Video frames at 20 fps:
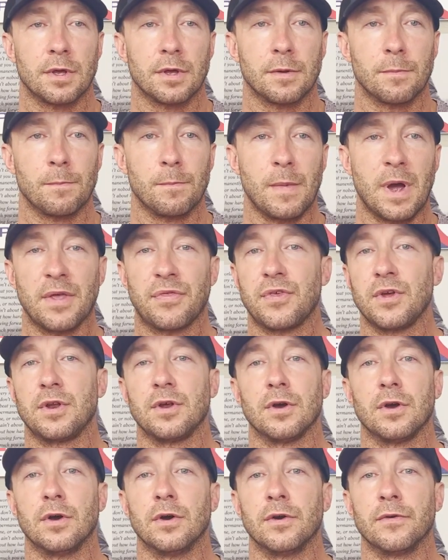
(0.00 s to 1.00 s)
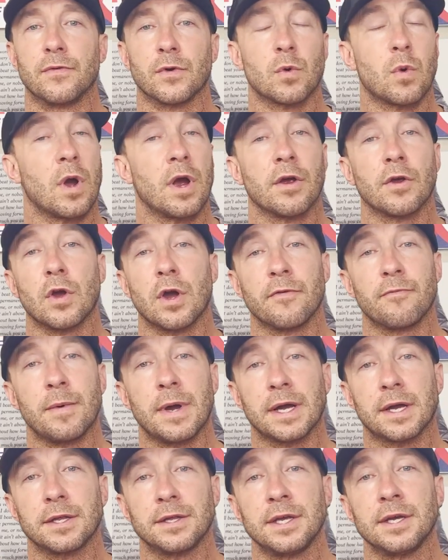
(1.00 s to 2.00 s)
method of acquiring
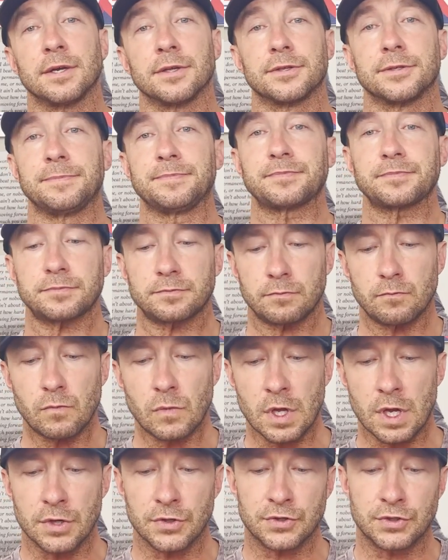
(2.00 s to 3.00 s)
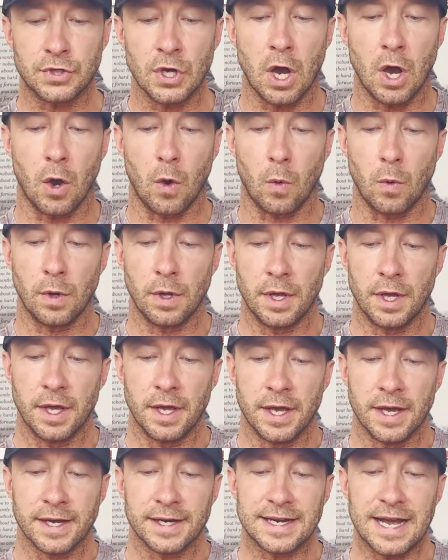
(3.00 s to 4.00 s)
off-market deals. So,
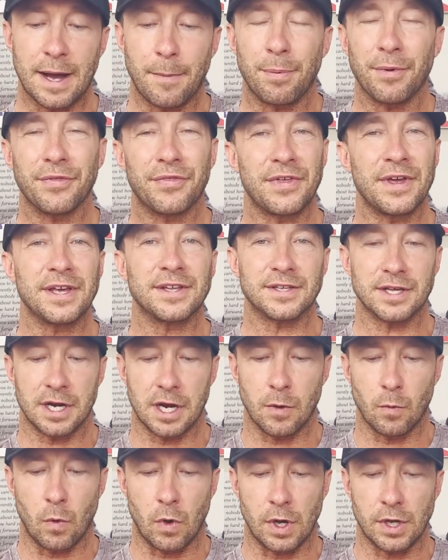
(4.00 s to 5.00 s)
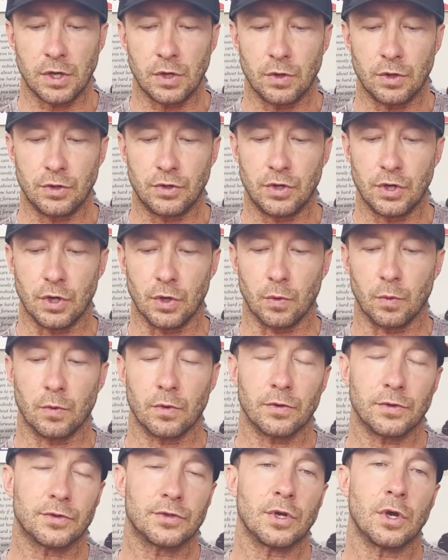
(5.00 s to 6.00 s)
couple things that I want you to do.
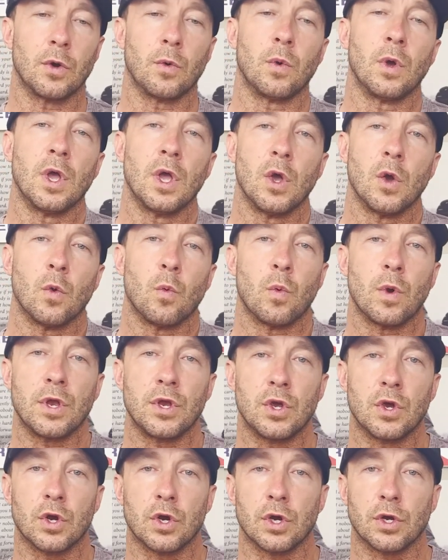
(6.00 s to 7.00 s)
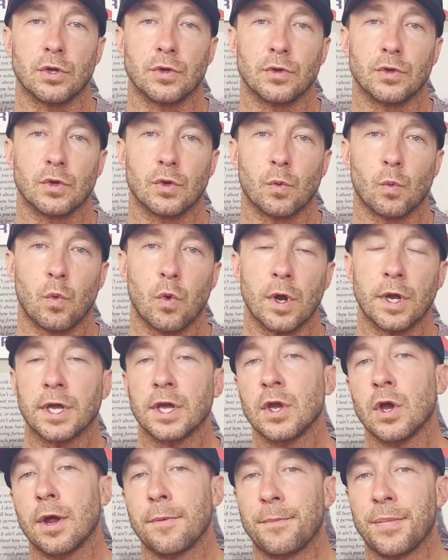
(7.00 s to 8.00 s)
So when you're
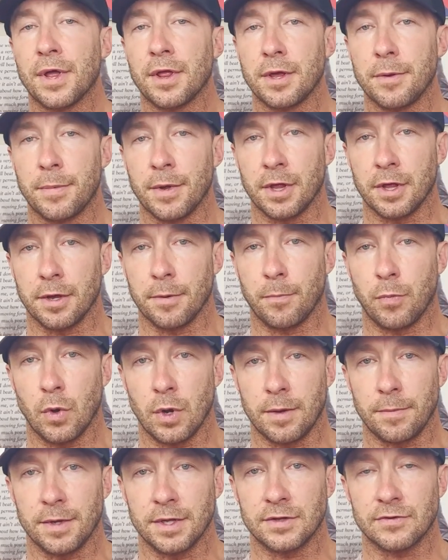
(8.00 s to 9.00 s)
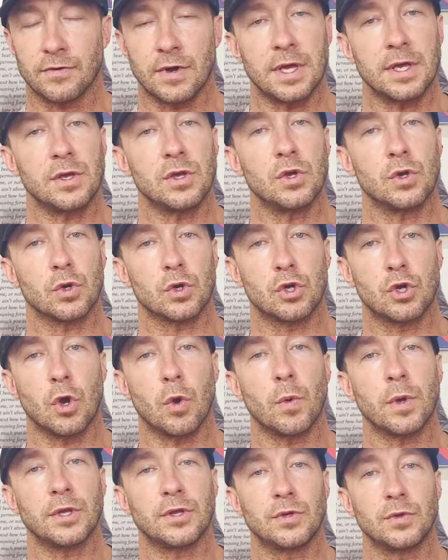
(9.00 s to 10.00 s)
working on belly appointments, right, you're
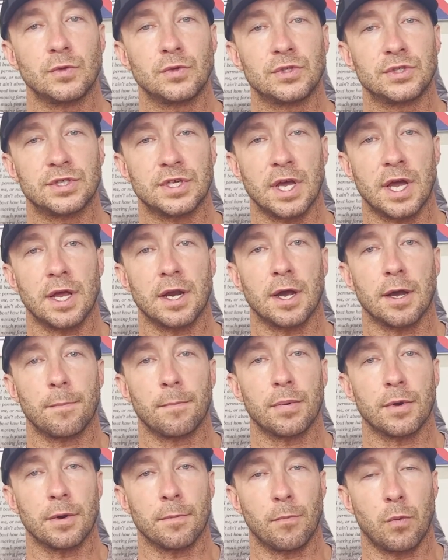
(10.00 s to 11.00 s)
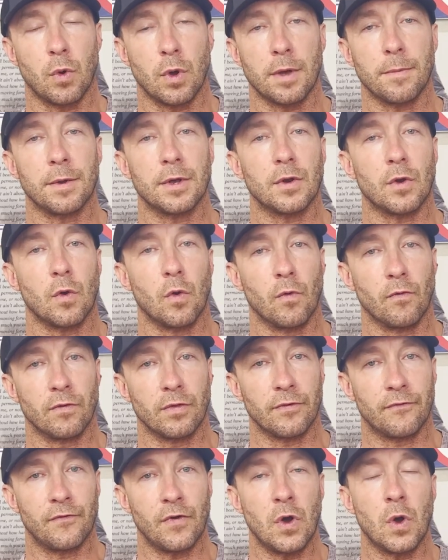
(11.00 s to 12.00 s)
going to set up an appointment over the
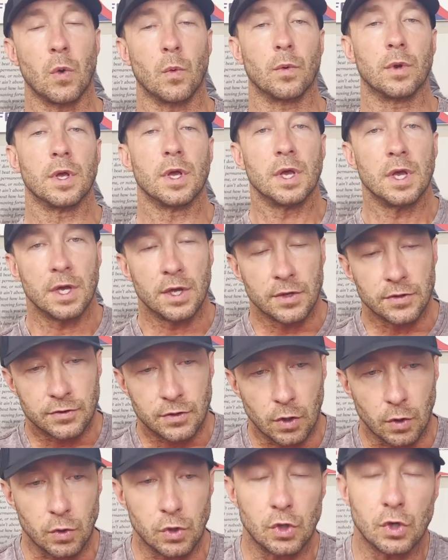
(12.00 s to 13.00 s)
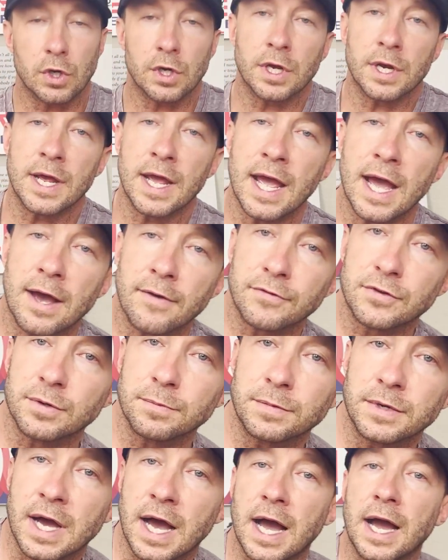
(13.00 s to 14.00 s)
phone. So you're going to have some
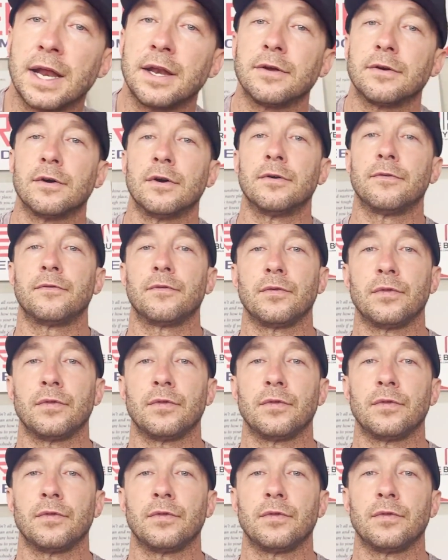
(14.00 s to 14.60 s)
kind of